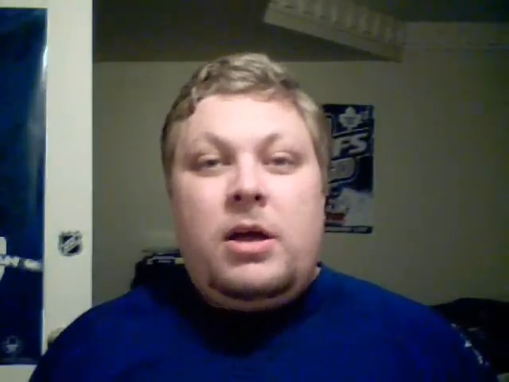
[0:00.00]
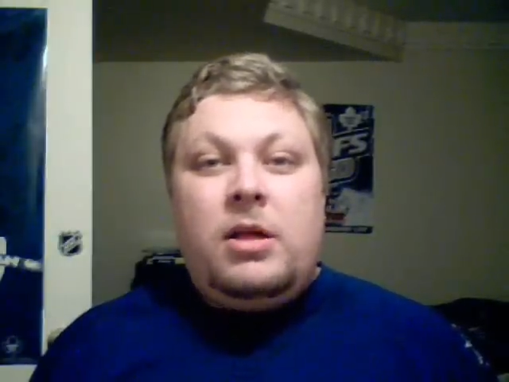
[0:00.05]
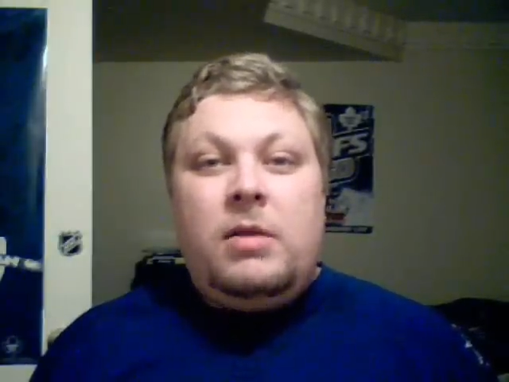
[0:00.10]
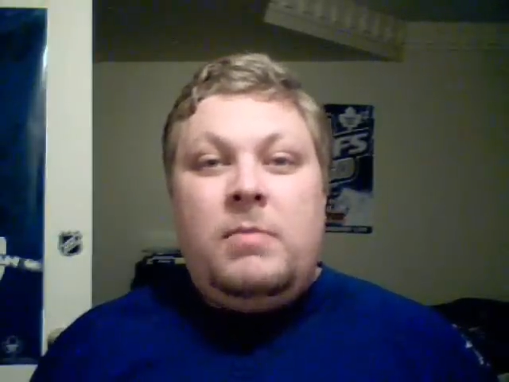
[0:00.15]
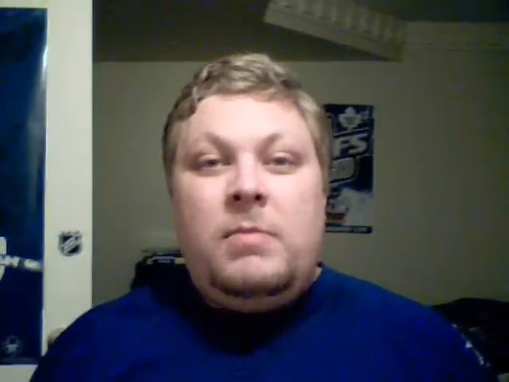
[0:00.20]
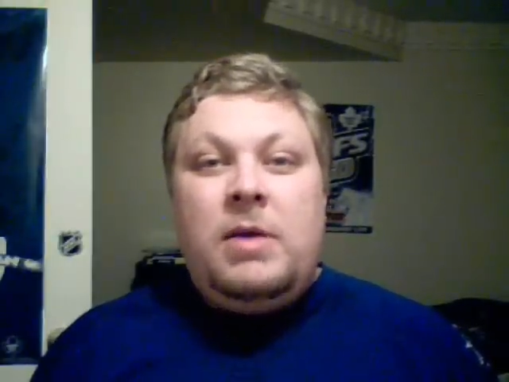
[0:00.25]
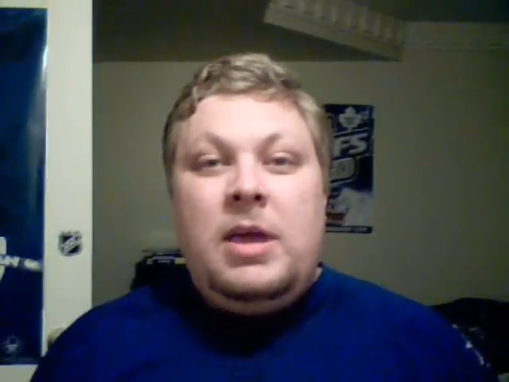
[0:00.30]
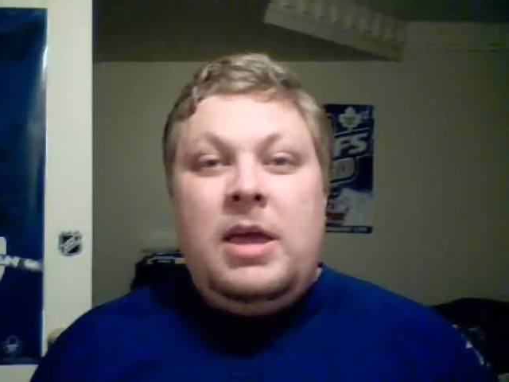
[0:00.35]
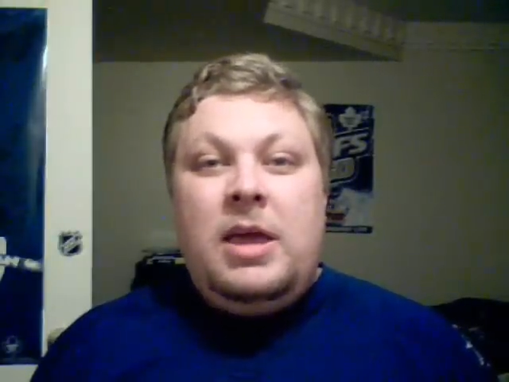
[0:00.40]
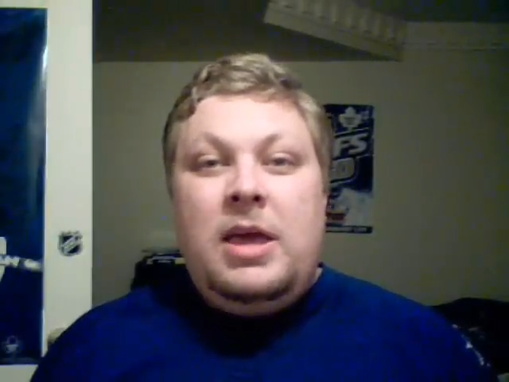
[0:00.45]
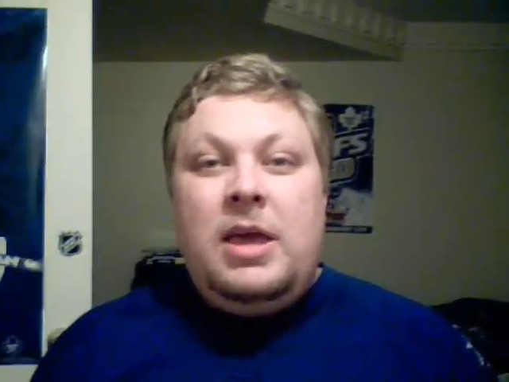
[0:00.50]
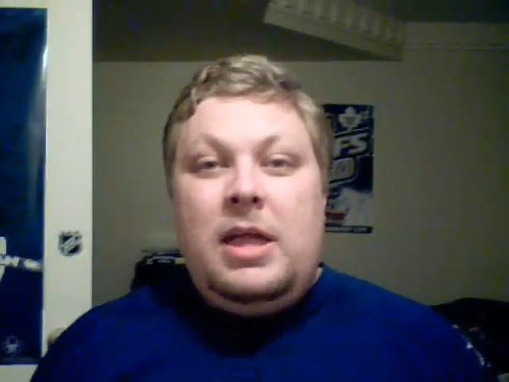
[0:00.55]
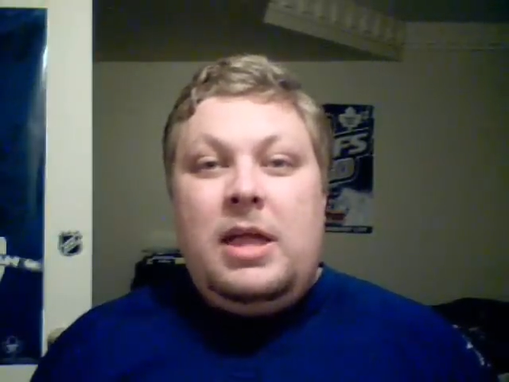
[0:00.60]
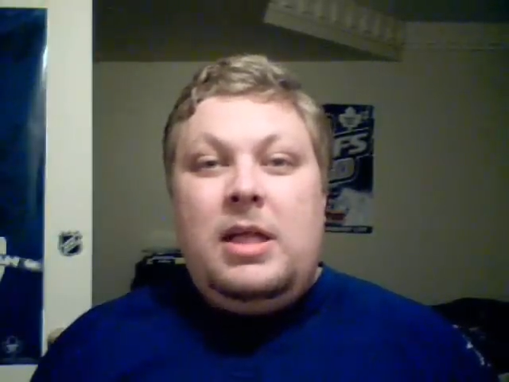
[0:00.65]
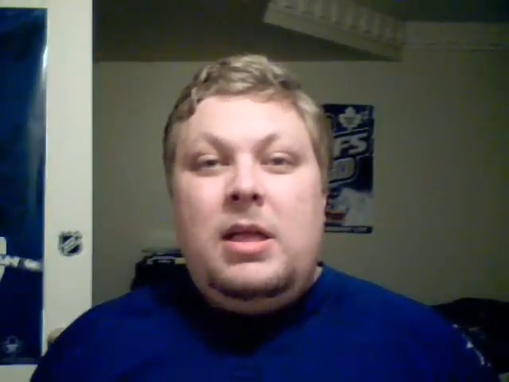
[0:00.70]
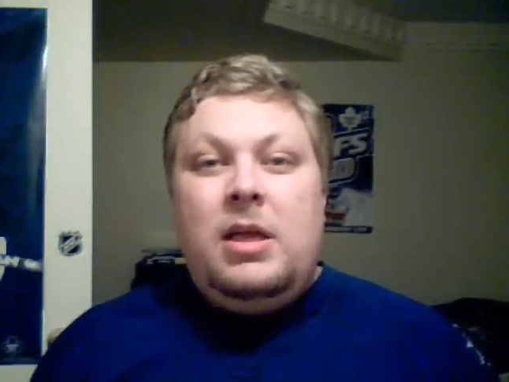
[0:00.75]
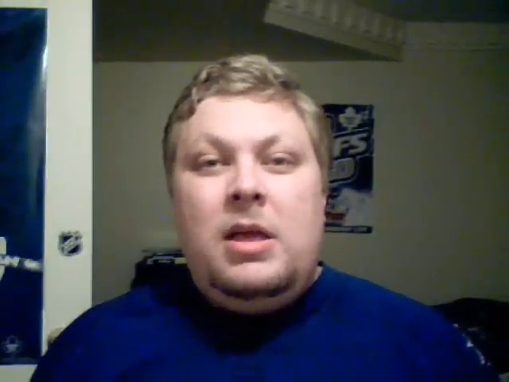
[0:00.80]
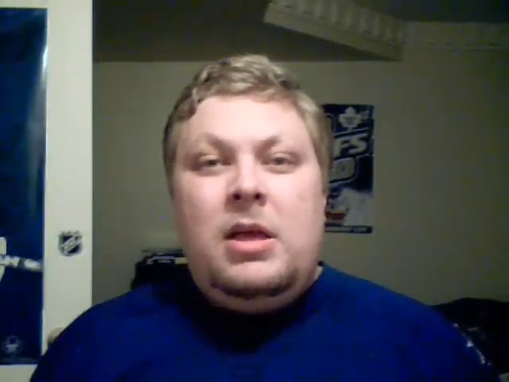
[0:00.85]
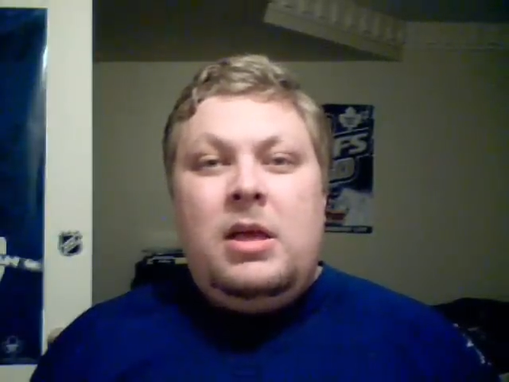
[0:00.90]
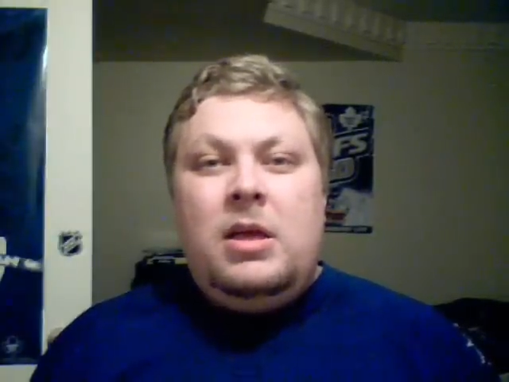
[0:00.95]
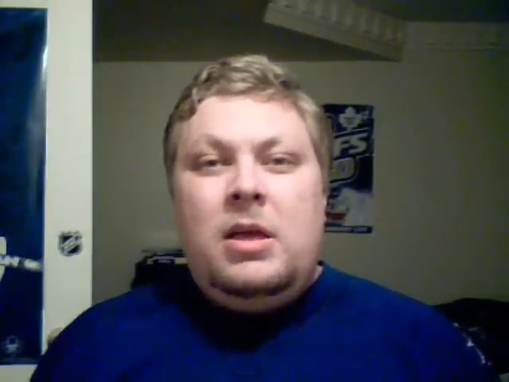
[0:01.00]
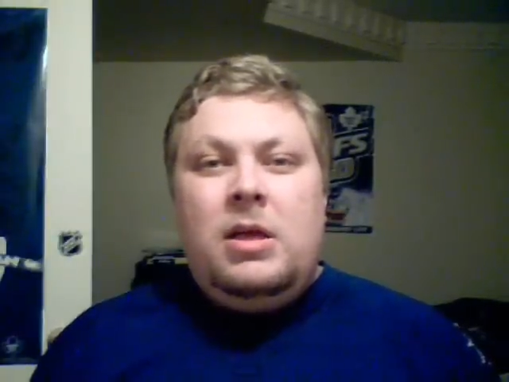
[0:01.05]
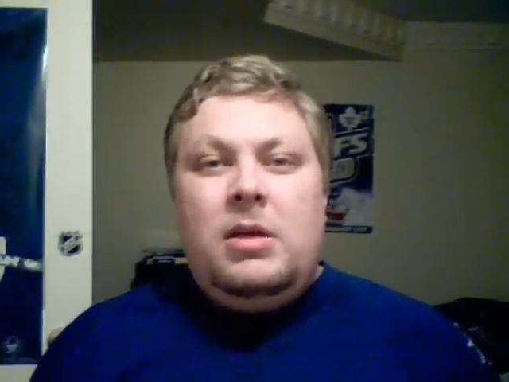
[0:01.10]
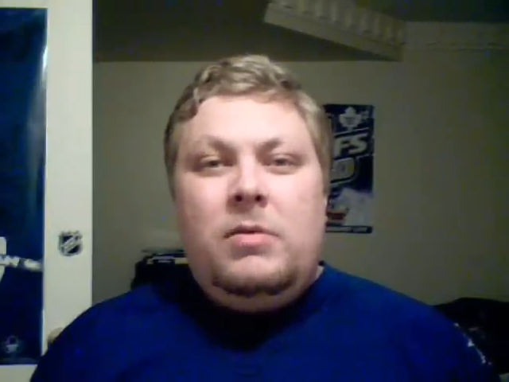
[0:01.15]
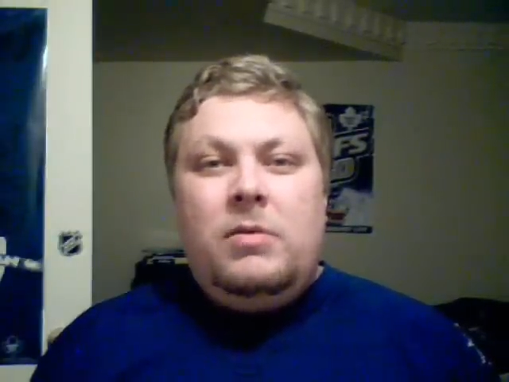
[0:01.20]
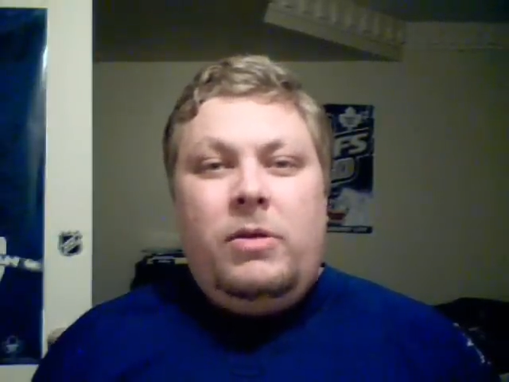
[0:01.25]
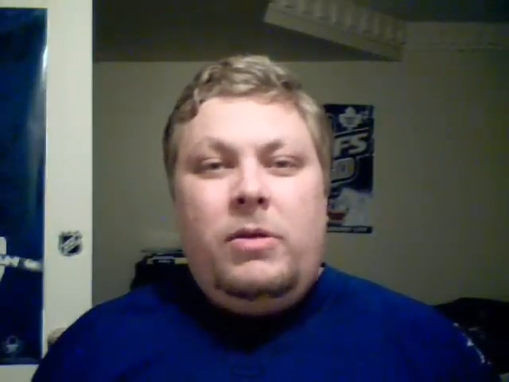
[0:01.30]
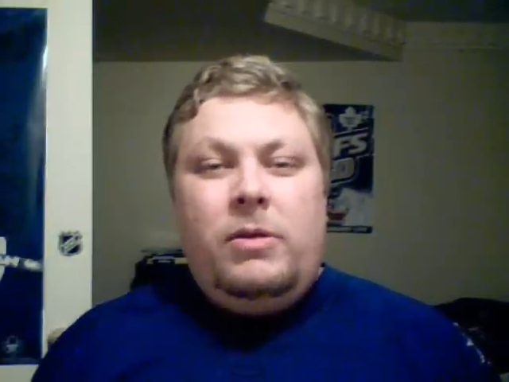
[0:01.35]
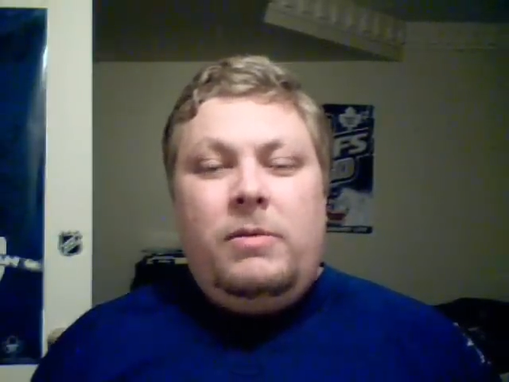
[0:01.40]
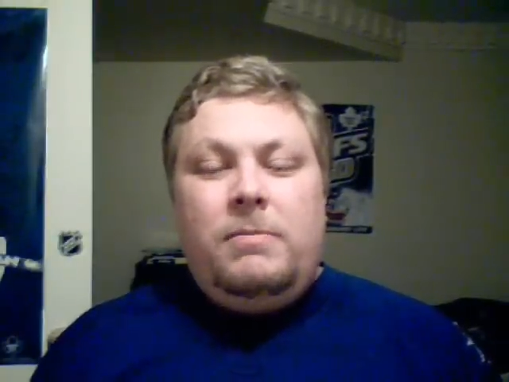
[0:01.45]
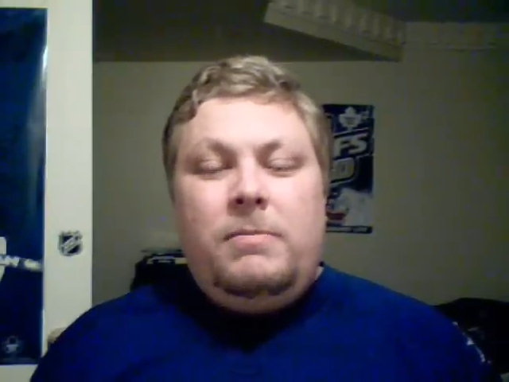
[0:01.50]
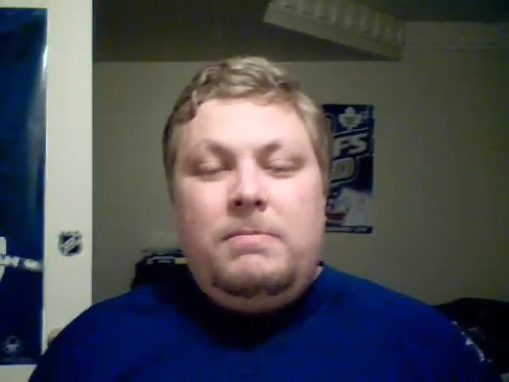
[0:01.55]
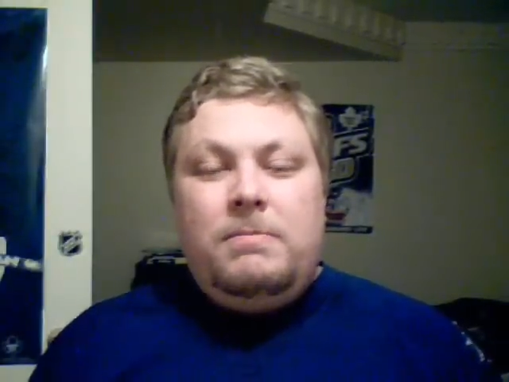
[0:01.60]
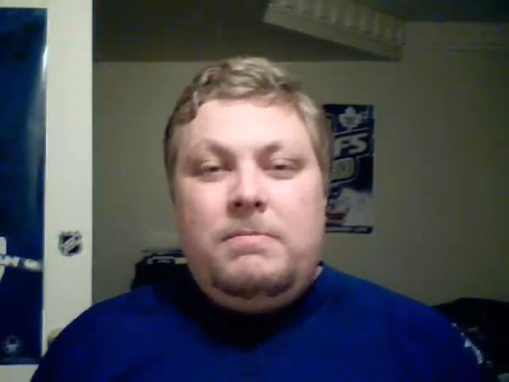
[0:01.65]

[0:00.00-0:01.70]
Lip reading: going to make it, well,